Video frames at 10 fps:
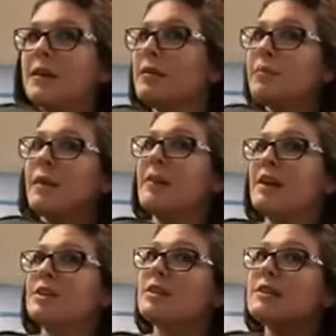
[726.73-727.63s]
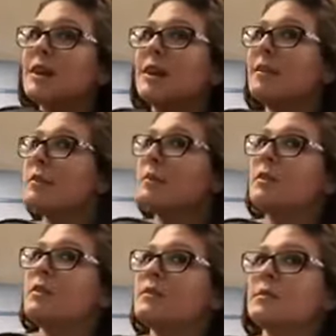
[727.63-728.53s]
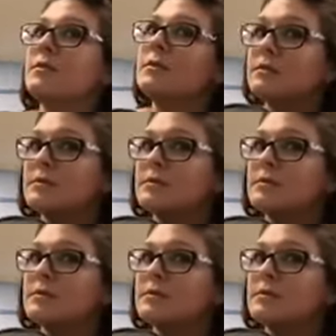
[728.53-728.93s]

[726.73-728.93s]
Maybe I should have sent him to beauty school.